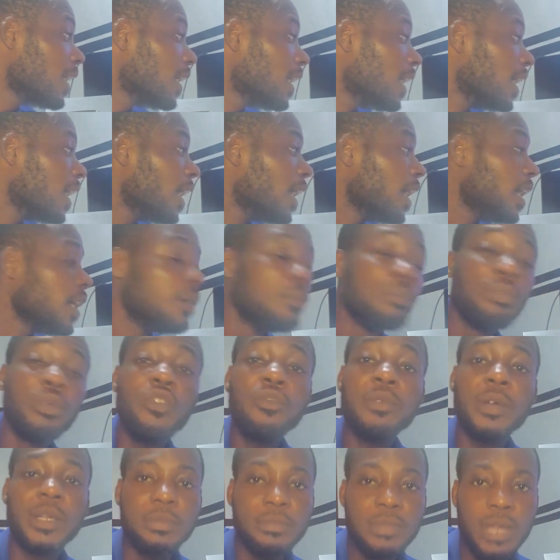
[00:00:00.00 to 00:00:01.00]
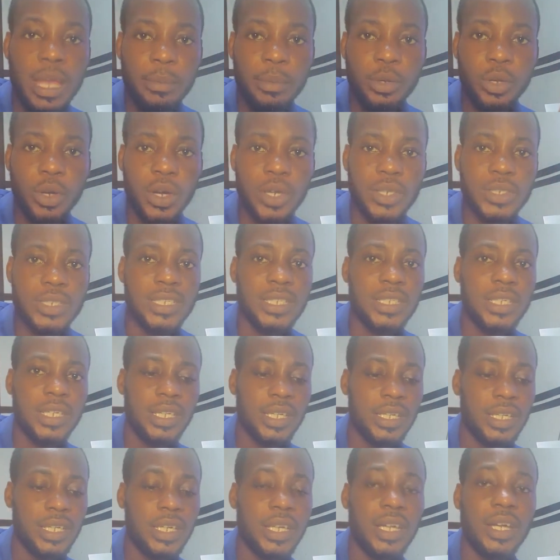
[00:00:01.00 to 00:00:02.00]
improvement be because.
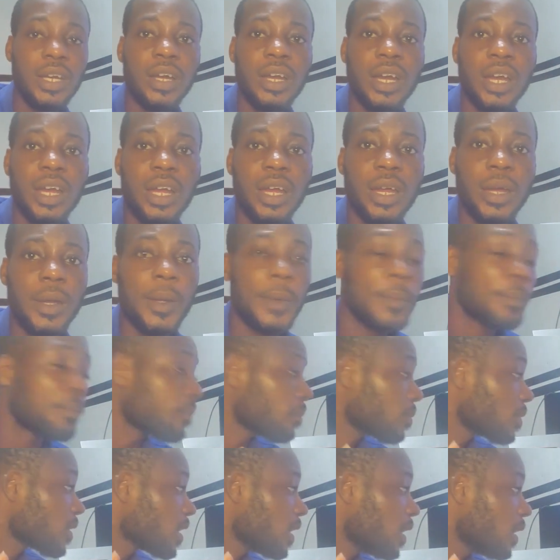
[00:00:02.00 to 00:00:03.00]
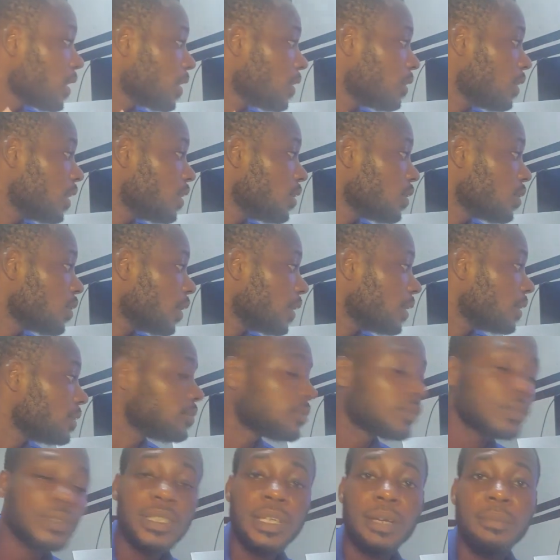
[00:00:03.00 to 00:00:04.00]
What do you call it?
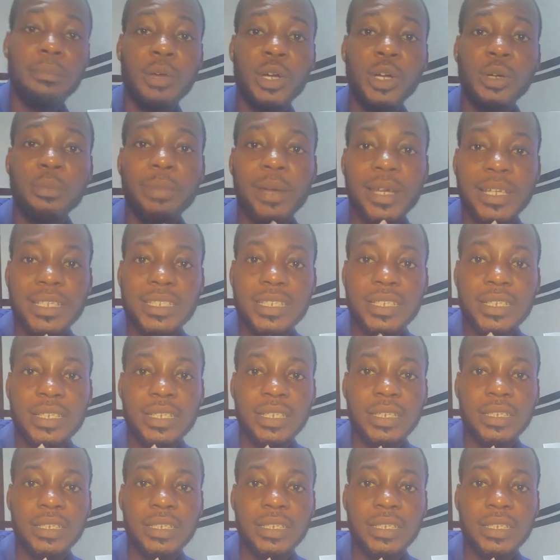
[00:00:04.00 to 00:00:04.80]
Melbet,